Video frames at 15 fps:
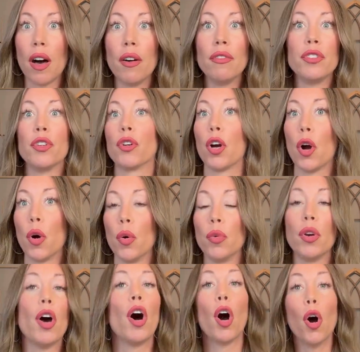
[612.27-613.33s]
your own
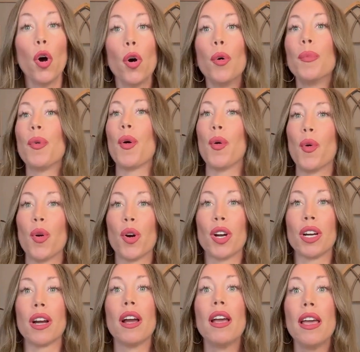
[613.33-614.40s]
home
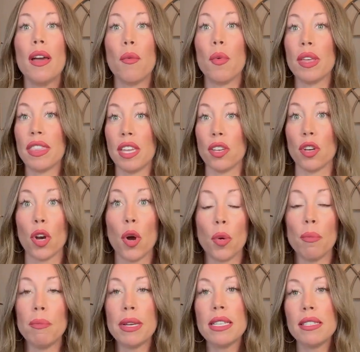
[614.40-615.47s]
or within your own
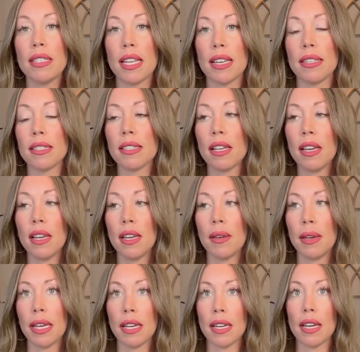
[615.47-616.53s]
business.
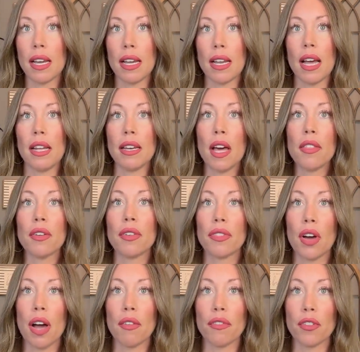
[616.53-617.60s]
Another
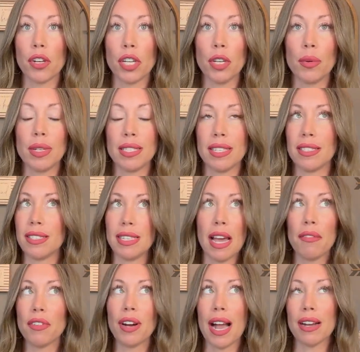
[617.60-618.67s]
thought for you is it's
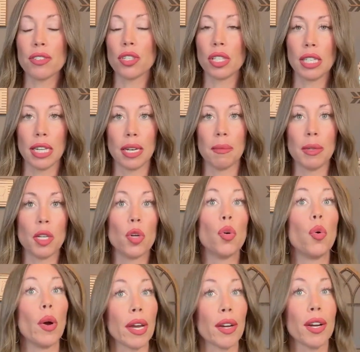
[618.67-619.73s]
never actually going to be
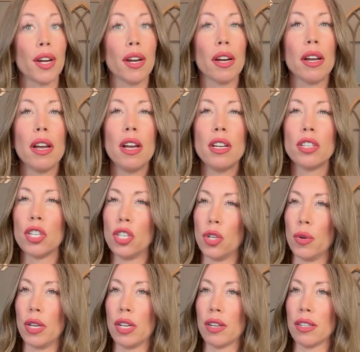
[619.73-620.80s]
quicker to do
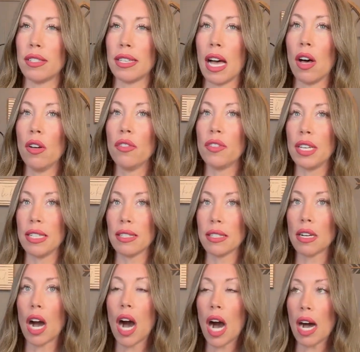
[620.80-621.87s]
it yourself. It's
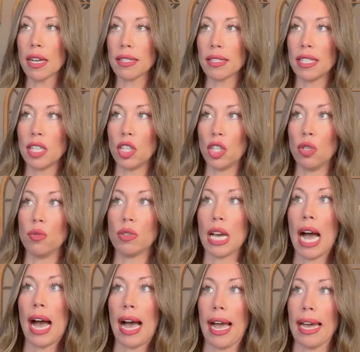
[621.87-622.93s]
costing you
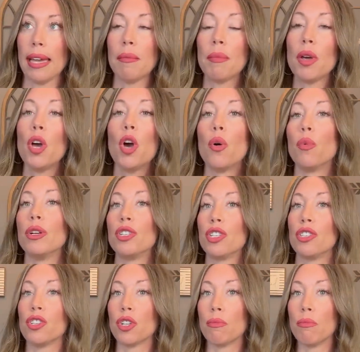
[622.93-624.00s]
time, which
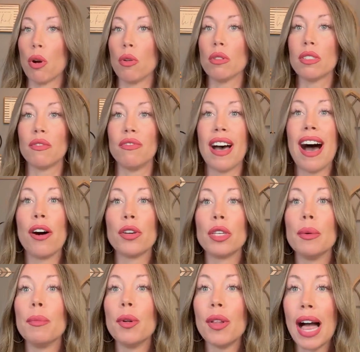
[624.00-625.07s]
is your most
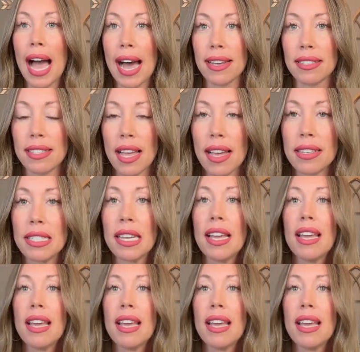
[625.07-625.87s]
valuable asset.